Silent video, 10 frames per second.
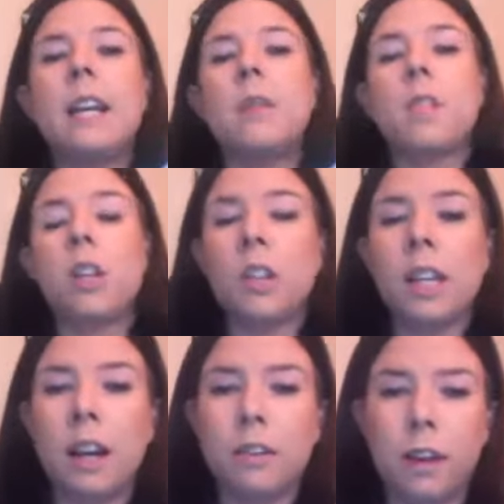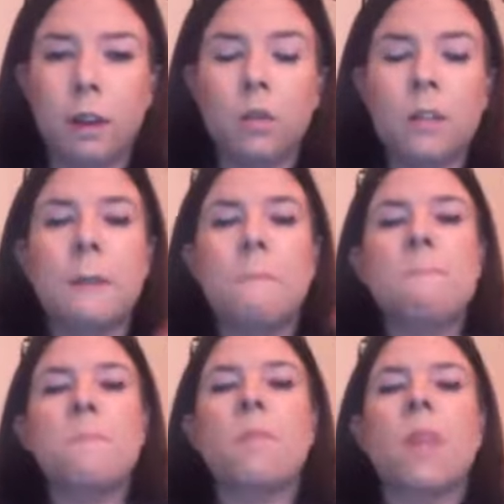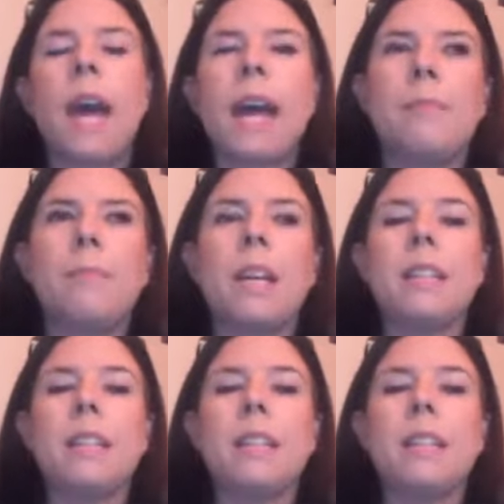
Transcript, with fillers: Now the other thing I found um,